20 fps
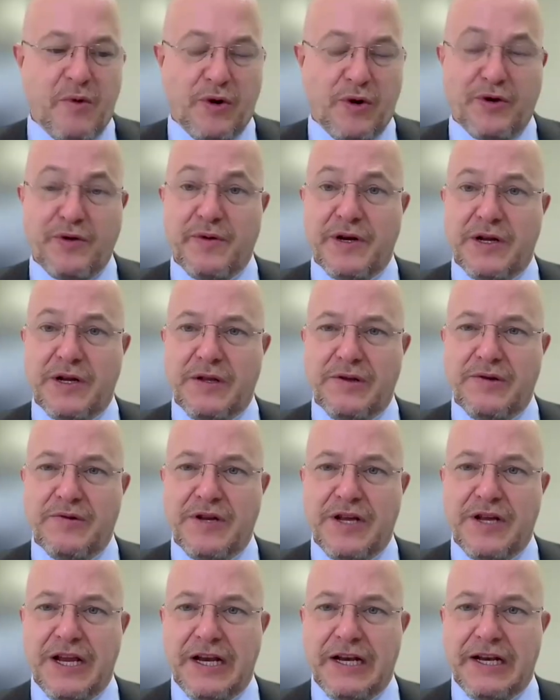we were to
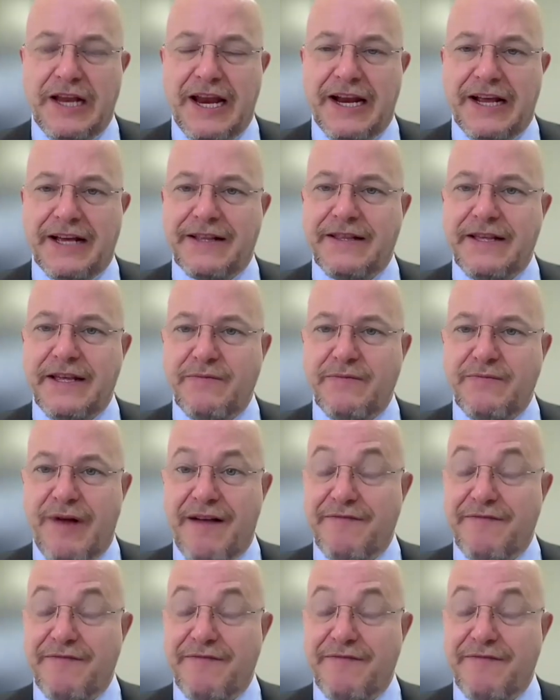include Kinlytic, the